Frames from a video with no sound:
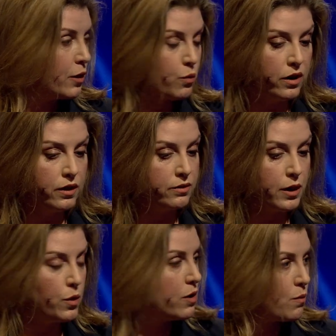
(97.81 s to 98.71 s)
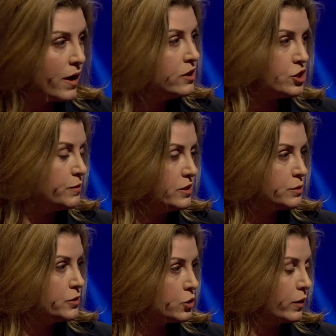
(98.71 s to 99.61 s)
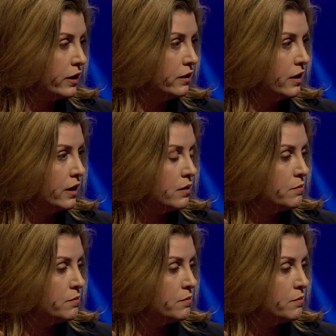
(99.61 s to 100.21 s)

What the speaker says: there were arrangements between